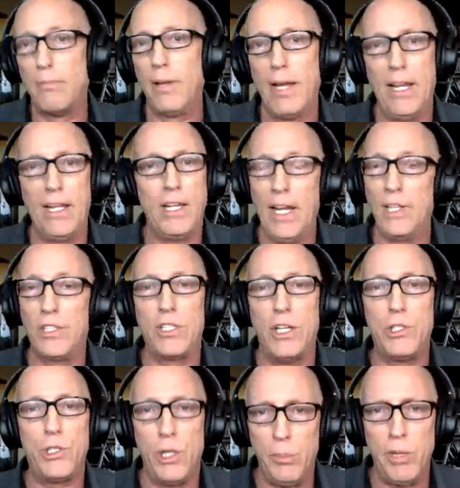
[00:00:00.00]
It
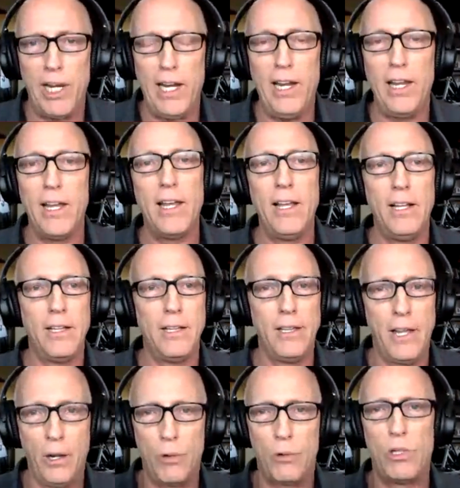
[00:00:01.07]
should be
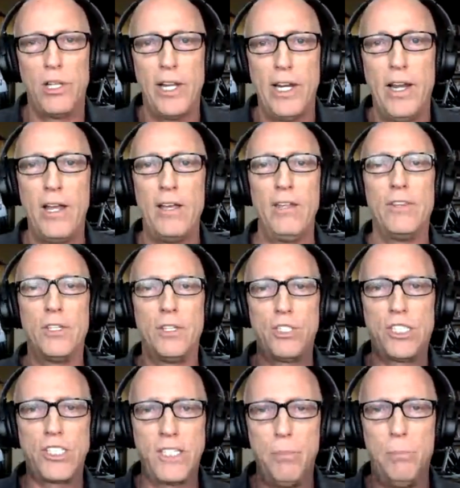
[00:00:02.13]
literally the
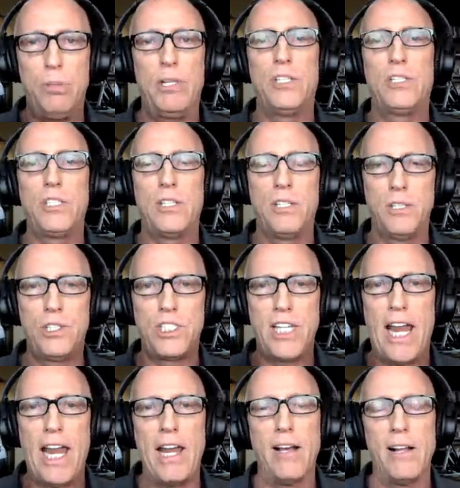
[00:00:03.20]
simplest
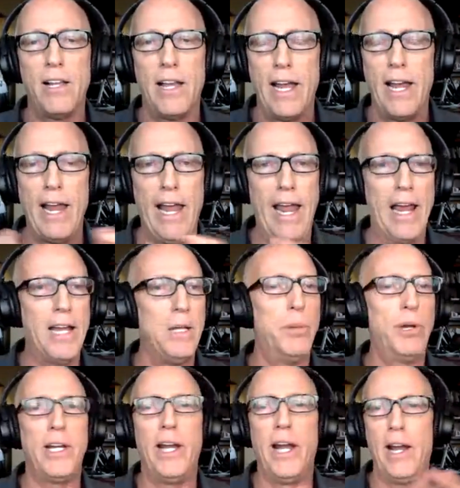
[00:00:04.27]
sale
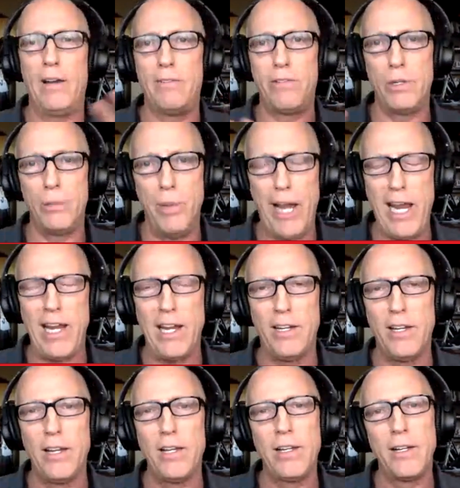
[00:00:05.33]
anybody ever made,